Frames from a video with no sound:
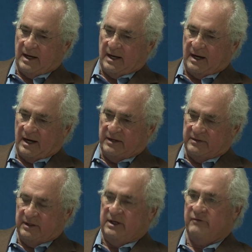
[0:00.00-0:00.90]
I
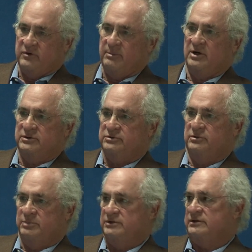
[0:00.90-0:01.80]
think everybody should
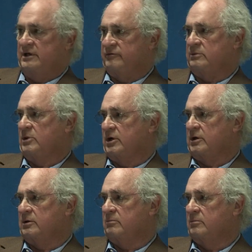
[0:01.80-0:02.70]
be saving
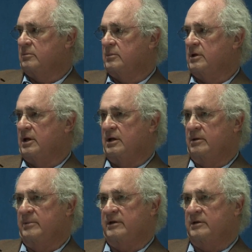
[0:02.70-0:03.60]
money. And the
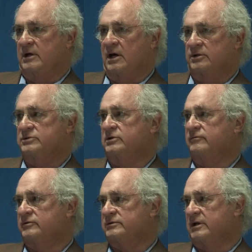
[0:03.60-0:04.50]
methodology
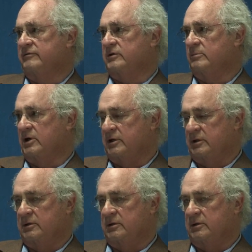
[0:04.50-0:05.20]
for saving money